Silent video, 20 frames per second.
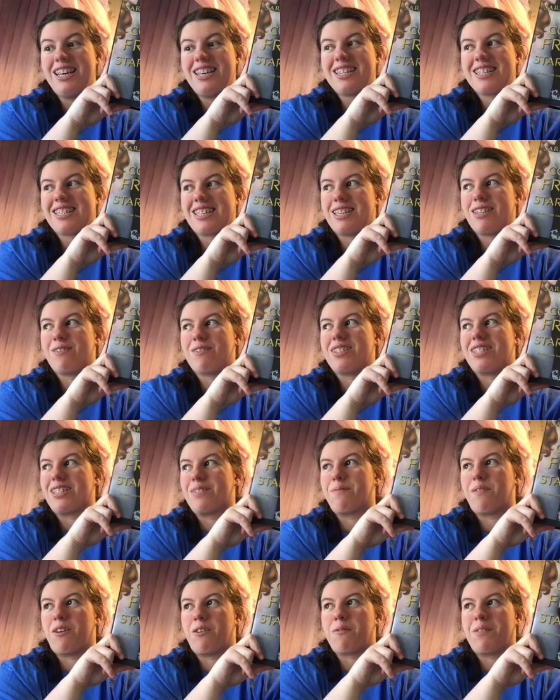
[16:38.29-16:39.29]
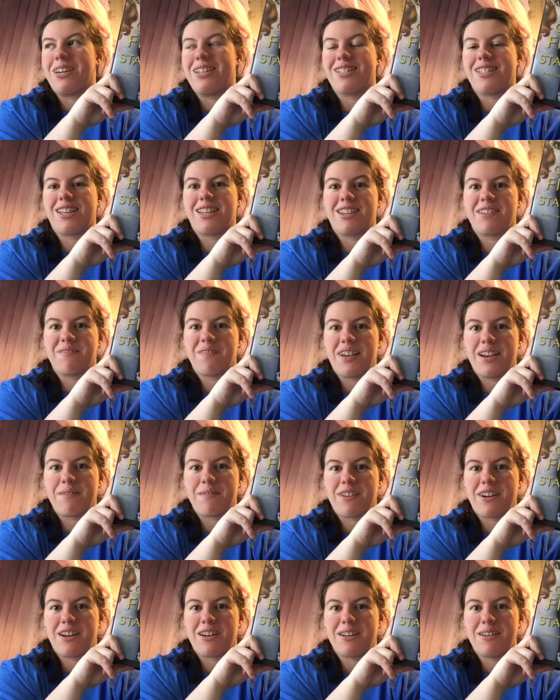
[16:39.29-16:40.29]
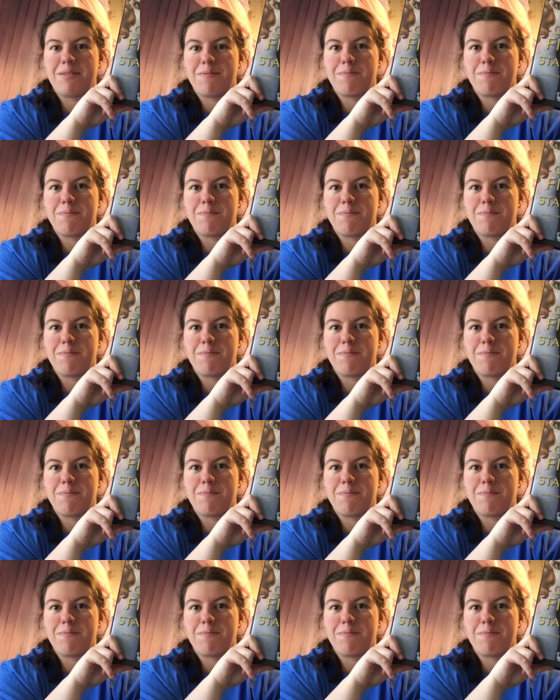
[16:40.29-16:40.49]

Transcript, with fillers: Because I know it doesn't follow where and Feyre,